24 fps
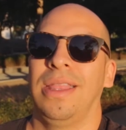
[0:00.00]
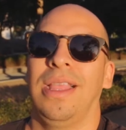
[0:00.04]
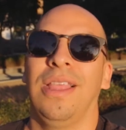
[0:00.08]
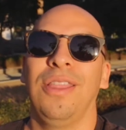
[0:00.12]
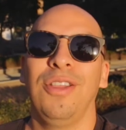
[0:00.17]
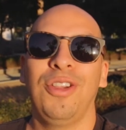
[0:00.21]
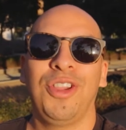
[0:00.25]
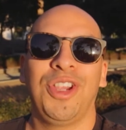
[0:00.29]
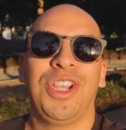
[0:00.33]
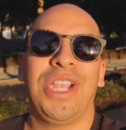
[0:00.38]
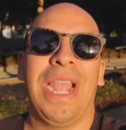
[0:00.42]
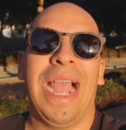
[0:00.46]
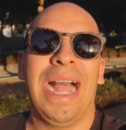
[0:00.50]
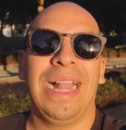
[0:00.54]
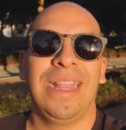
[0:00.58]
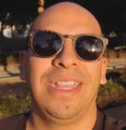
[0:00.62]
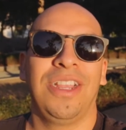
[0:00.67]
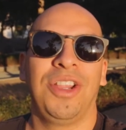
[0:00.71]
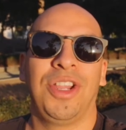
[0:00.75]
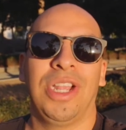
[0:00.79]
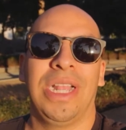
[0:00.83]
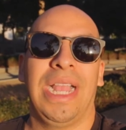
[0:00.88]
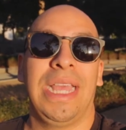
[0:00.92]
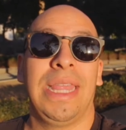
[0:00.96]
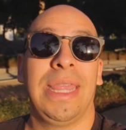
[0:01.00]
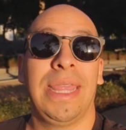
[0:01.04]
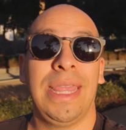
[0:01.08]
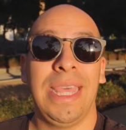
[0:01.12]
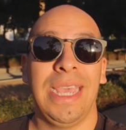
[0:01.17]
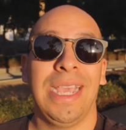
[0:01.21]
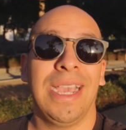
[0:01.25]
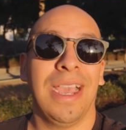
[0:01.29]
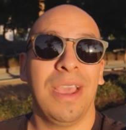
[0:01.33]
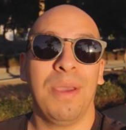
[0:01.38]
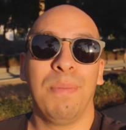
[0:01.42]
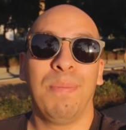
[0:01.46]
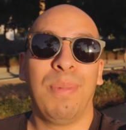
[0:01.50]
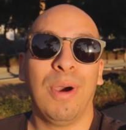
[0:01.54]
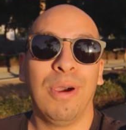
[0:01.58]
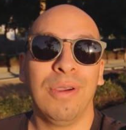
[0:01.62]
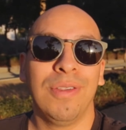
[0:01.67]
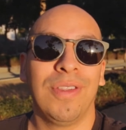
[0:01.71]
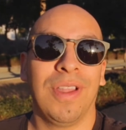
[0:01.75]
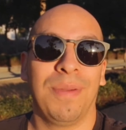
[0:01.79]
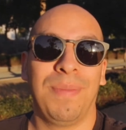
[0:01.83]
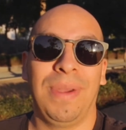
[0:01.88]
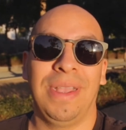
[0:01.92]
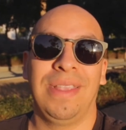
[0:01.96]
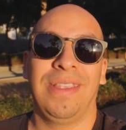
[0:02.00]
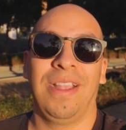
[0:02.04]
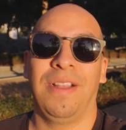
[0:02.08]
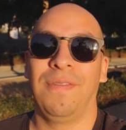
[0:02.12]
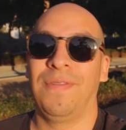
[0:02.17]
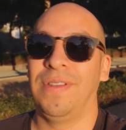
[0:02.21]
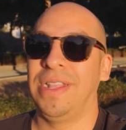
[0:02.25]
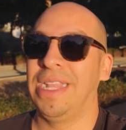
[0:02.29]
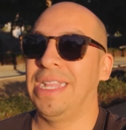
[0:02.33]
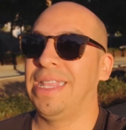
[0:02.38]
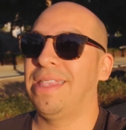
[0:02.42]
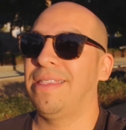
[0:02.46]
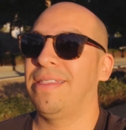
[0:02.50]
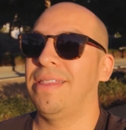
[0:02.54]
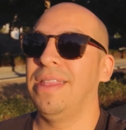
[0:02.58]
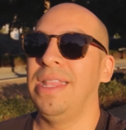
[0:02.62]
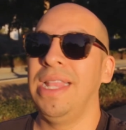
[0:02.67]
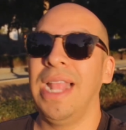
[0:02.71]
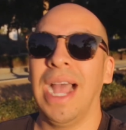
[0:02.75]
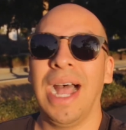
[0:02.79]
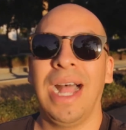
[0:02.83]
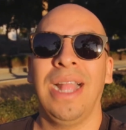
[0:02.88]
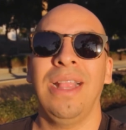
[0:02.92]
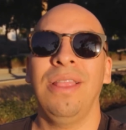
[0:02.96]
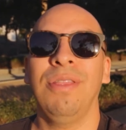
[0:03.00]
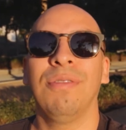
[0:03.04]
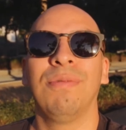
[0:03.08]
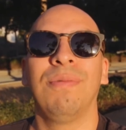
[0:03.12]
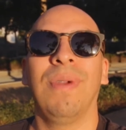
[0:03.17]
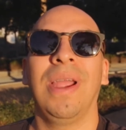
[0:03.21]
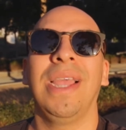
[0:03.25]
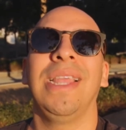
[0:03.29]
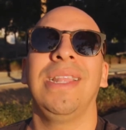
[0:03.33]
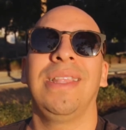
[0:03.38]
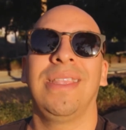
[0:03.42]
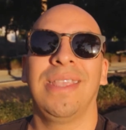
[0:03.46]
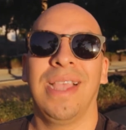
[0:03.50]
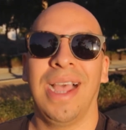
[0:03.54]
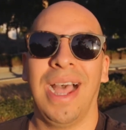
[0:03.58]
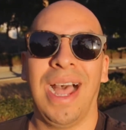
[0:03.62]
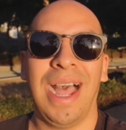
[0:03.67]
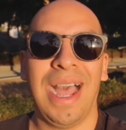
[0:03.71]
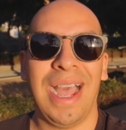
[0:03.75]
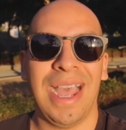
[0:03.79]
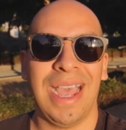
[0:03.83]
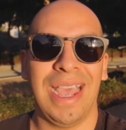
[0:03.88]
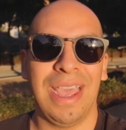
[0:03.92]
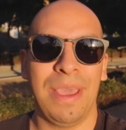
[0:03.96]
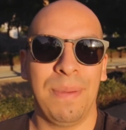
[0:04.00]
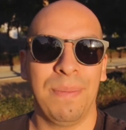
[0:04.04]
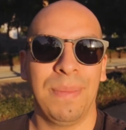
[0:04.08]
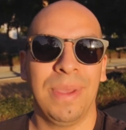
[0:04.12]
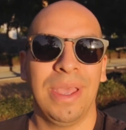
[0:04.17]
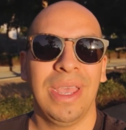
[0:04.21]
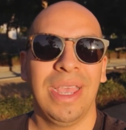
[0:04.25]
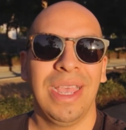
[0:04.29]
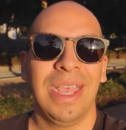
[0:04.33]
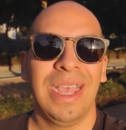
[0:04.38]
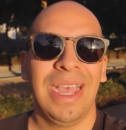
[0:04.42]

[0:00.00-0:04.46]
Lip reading: The other challenge that I think I imposed on myself, and it's not the right time